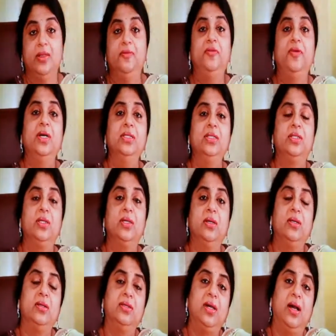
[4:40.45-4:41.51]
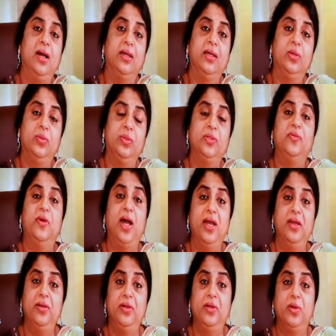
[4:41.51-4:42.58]
The first target was
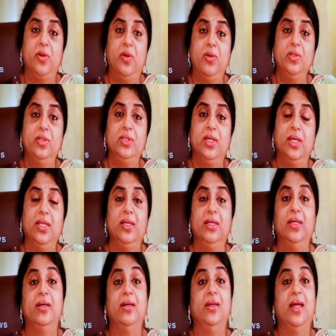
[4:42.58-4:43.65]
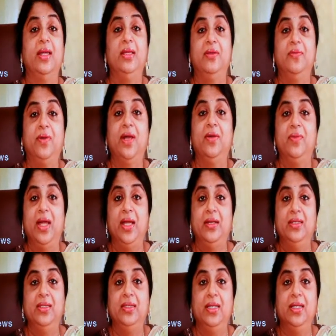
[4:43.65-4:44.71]
500 crores in the year
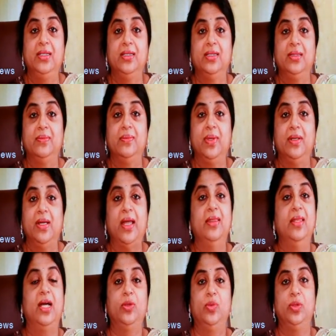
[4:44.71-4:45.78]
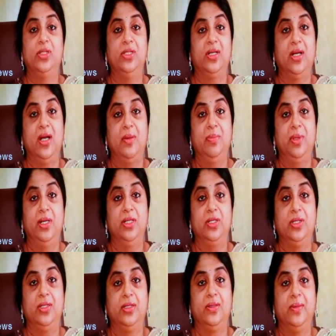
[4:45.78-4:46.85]
95-96, and that was
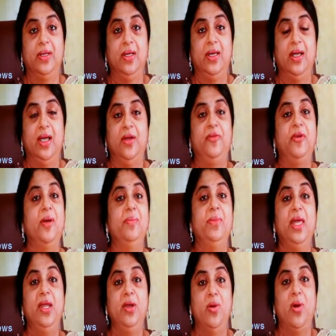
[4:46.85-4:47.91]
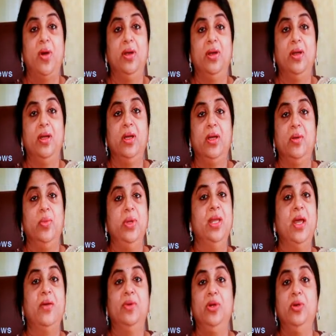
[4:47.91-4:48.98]
accomplished. And from then on,
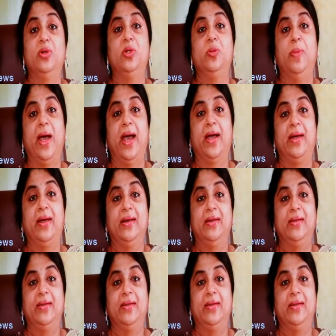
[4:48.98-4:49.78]
we never looked back.